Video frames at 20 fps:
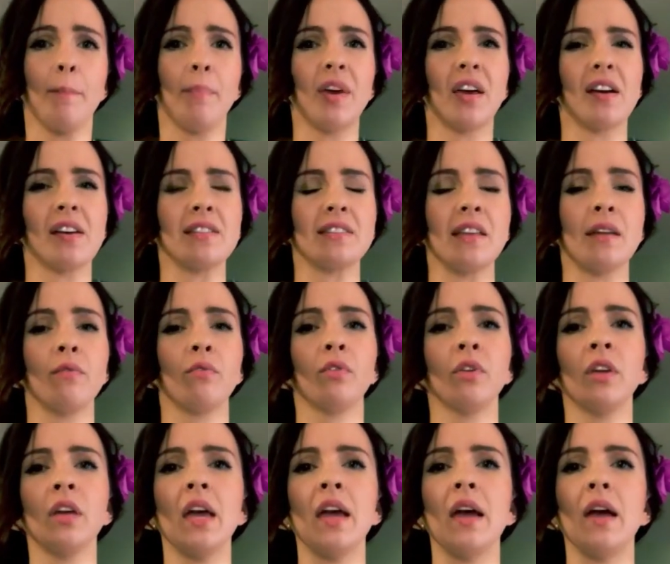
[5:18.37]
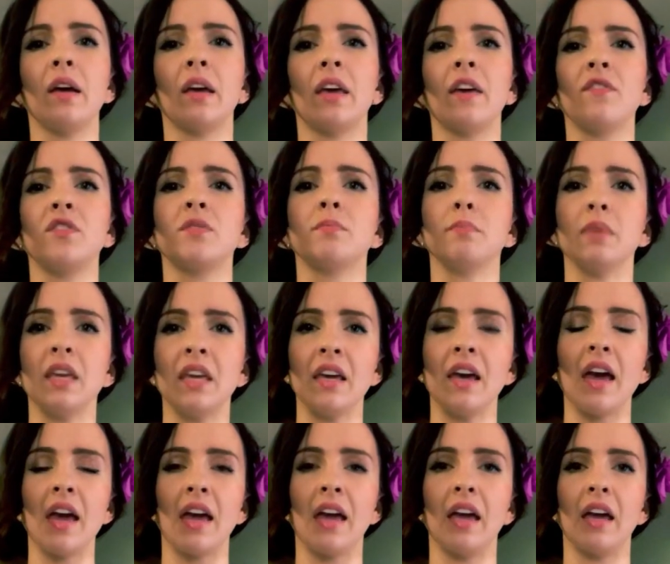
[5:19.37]
because it really gives me
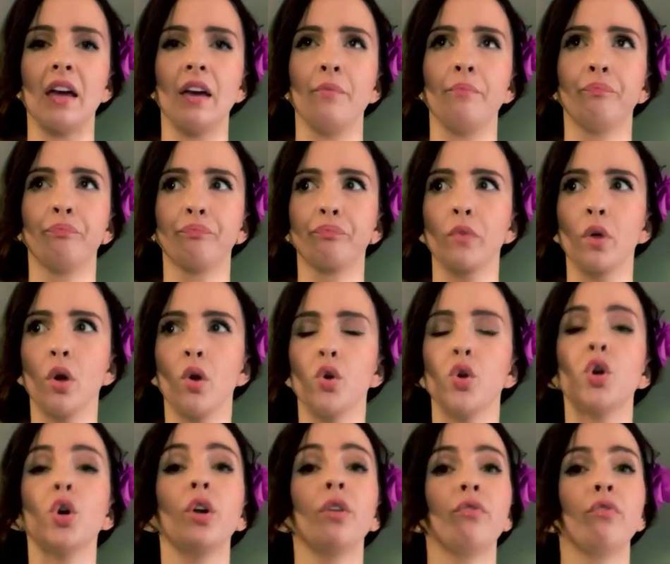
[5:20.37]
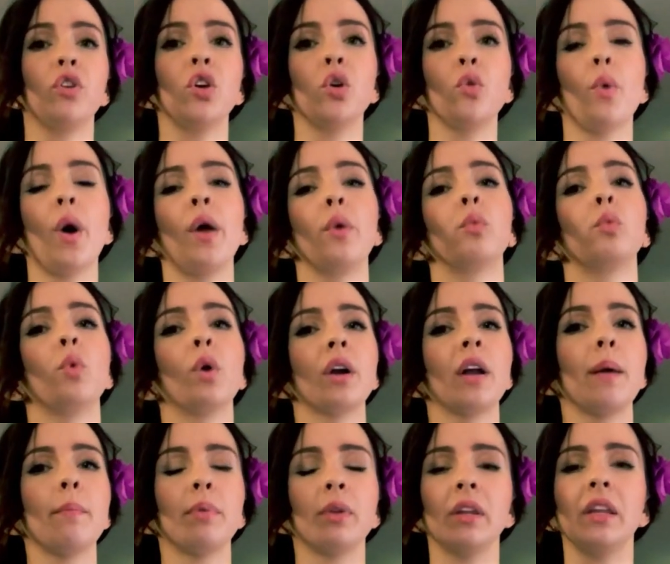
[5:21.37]
a good view on what
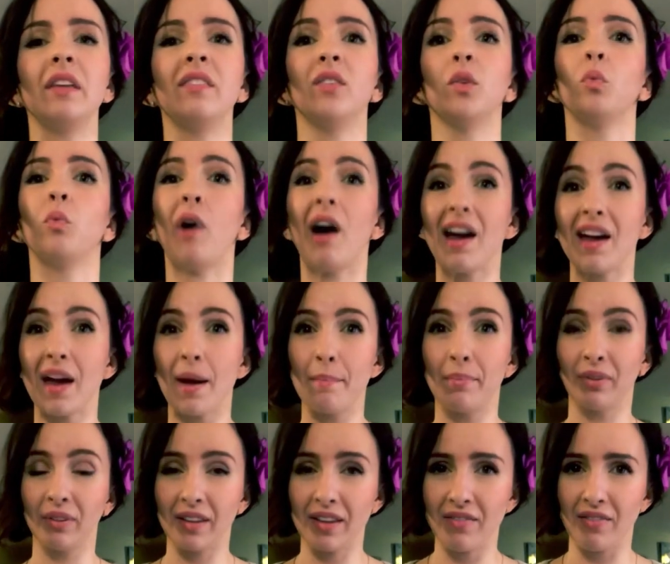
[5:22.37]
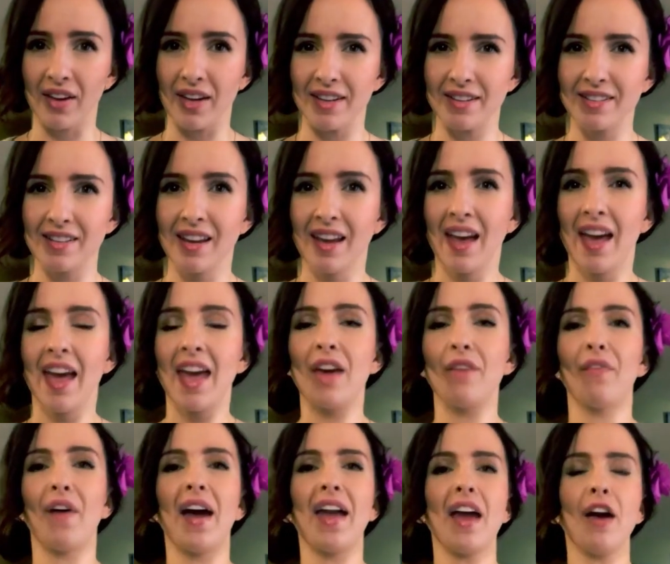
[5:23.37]
I believe and why I believe it.
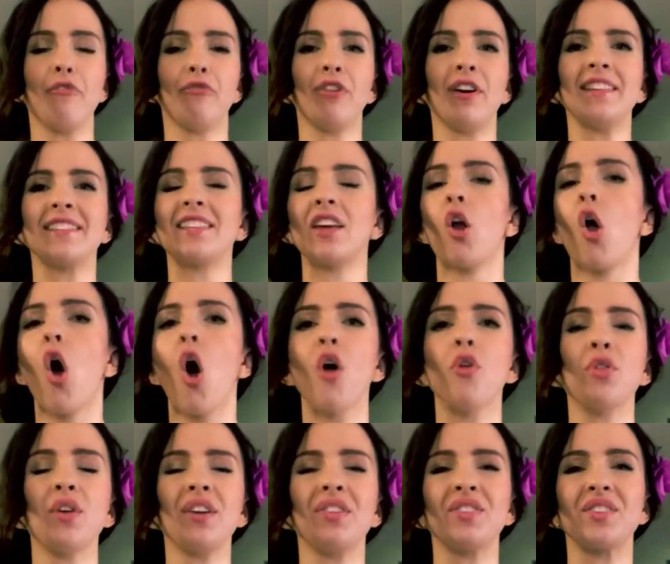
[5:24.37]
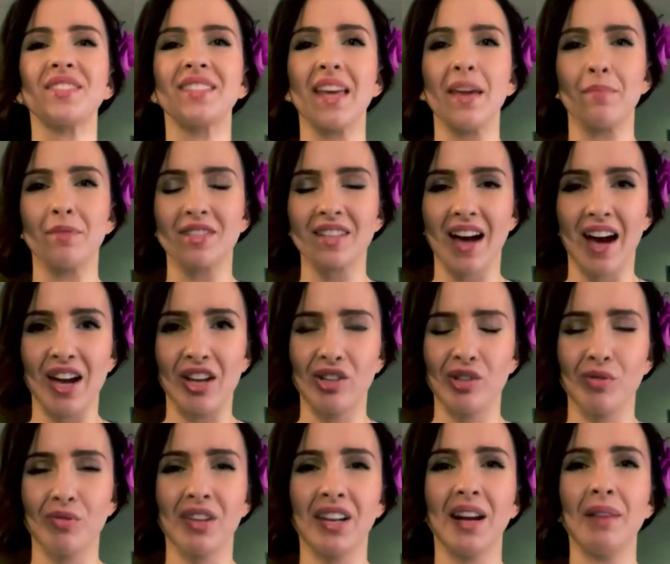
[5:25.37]
If I have friends that all think the same as I
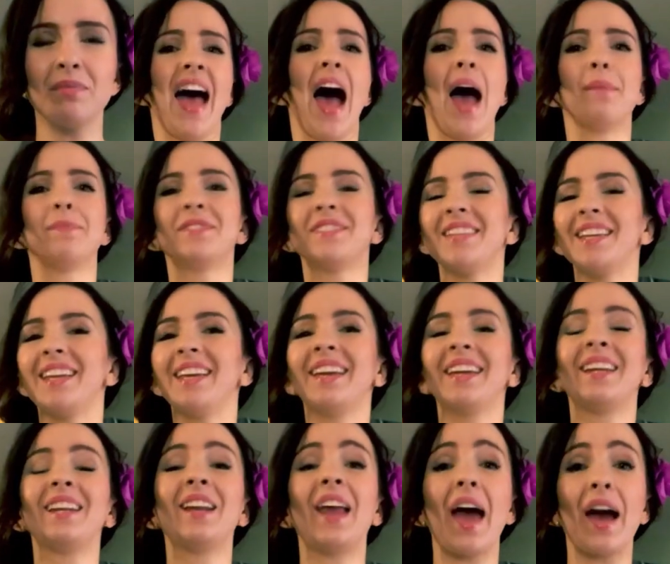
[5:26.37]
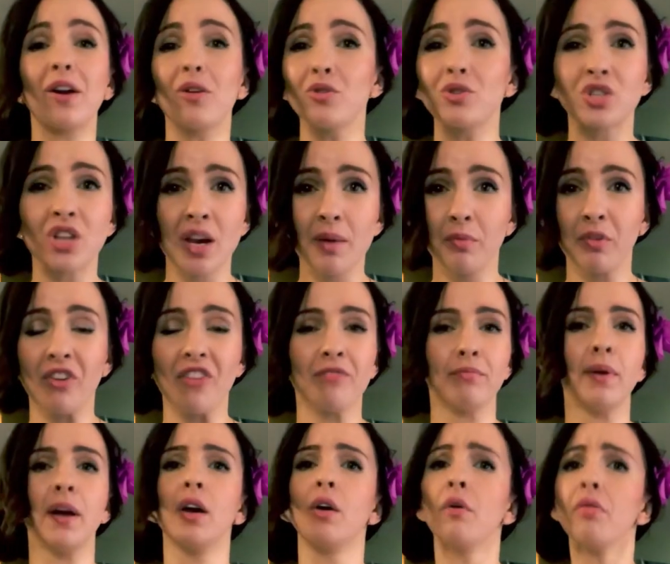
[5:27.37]
do, then I'm sitting in an echo chamber of
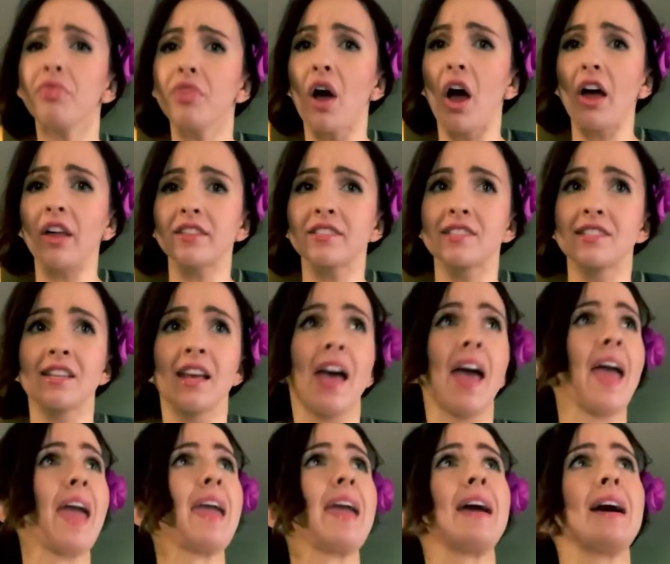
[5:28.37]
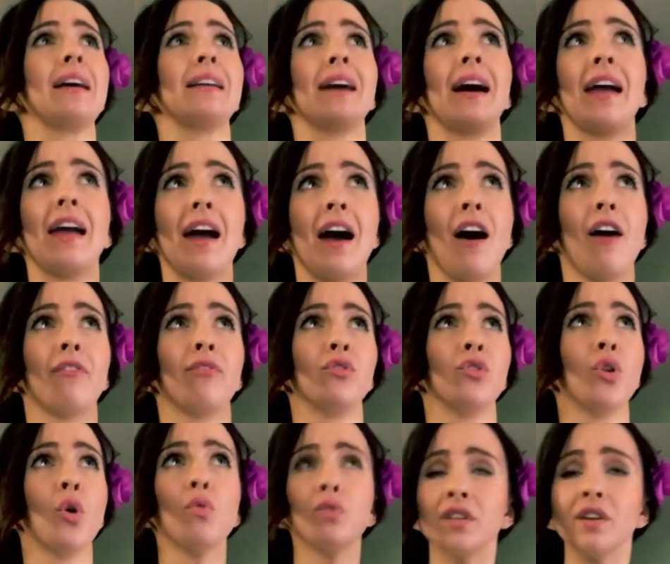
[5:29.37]
my own thoughts and I have
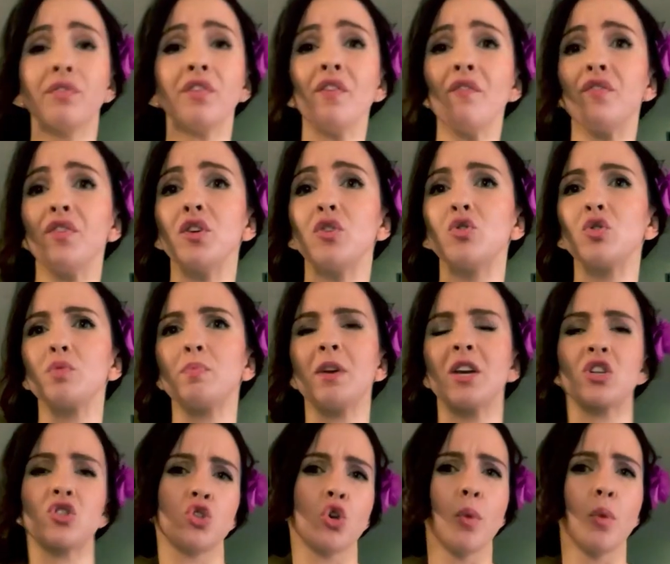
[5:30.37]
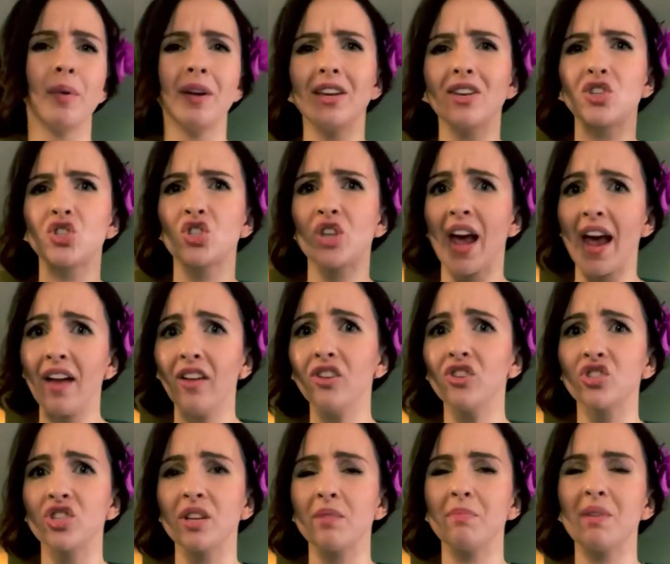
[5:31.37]
no different views because nobody is
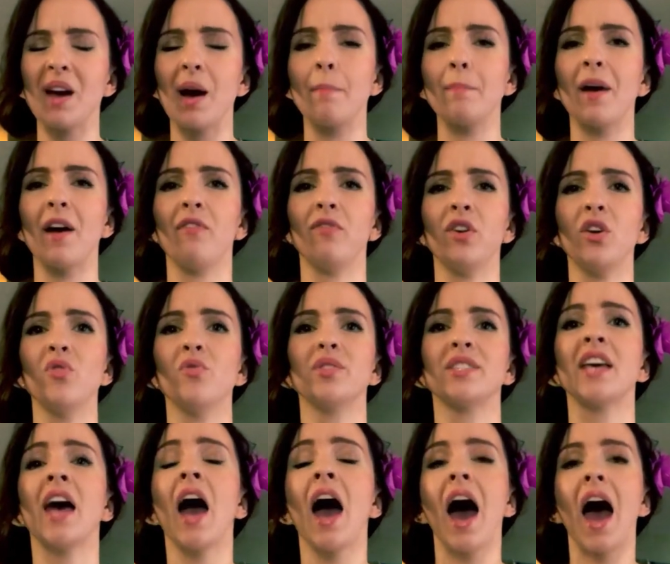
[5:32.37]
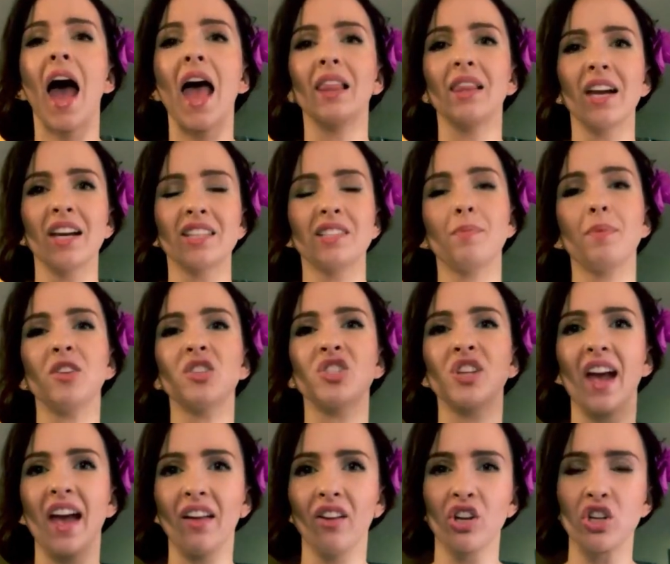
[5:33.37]
challenging me on my views. I like to be
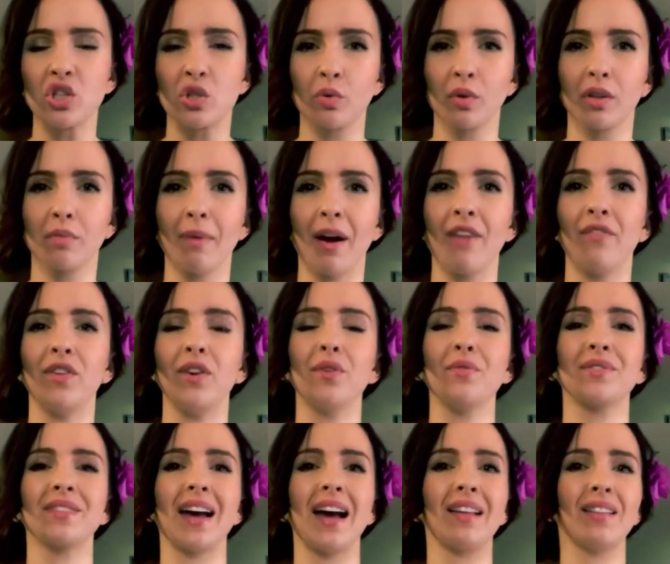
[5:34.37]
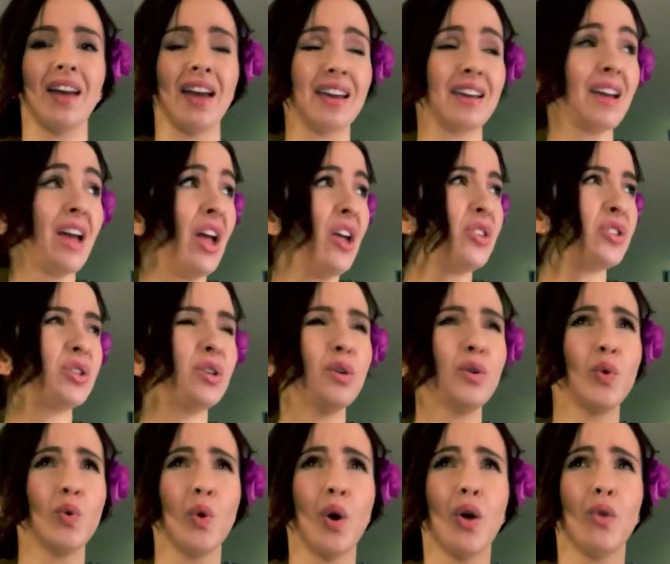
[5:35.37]
challenged with my views. I like
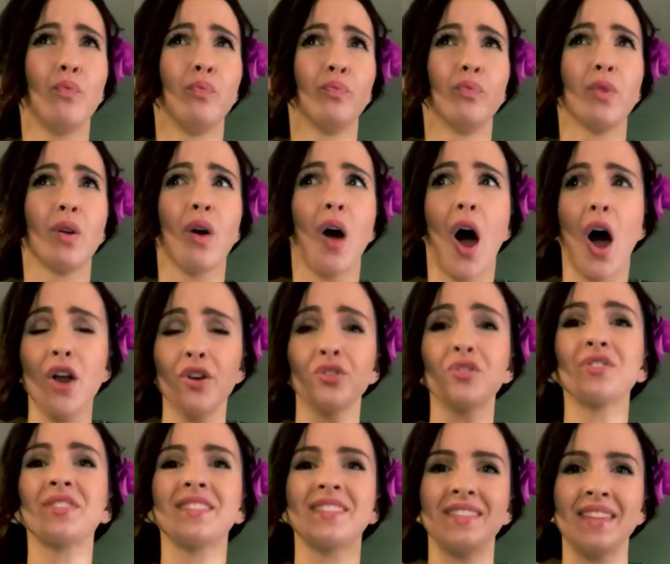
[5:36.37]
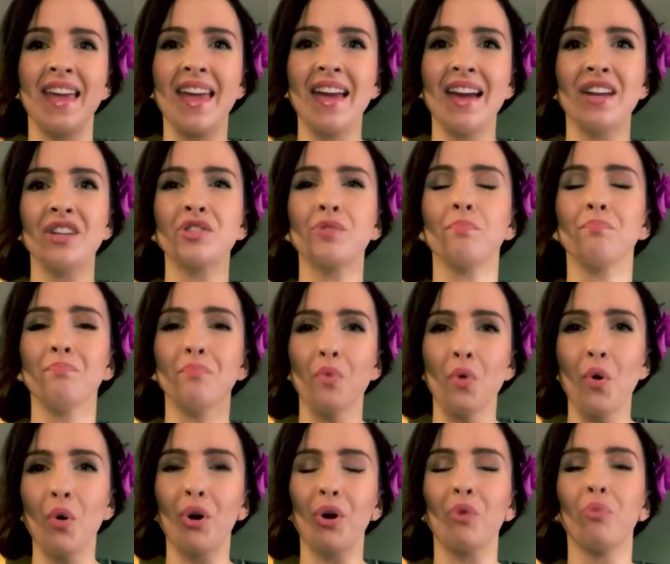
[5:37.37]
to understand
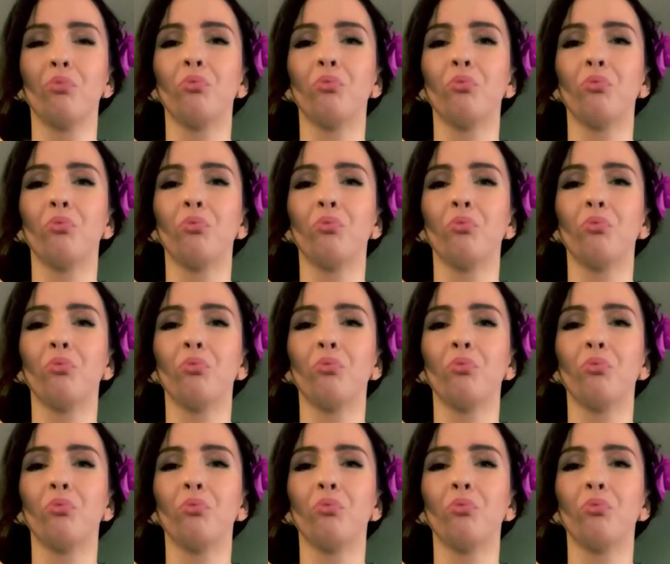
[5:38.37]
more